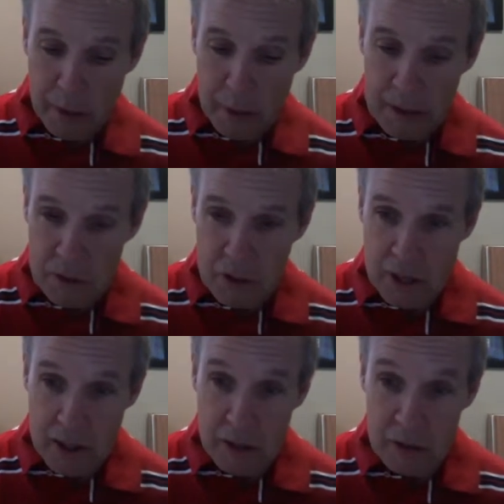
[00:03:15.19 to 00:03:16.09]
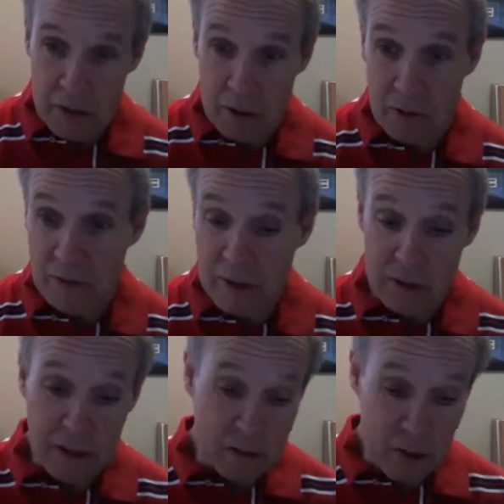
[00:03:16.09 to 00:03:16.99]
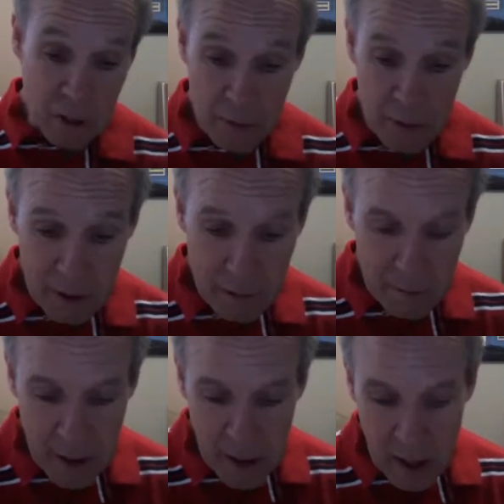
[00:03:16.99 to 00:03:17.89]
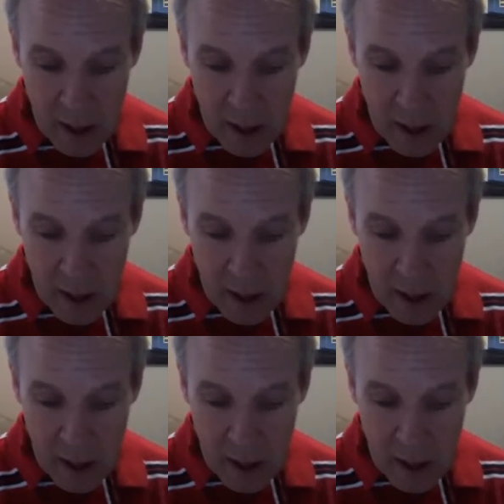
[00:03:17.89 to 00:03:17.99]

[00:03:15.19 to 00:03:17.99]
because she served as an interpreter.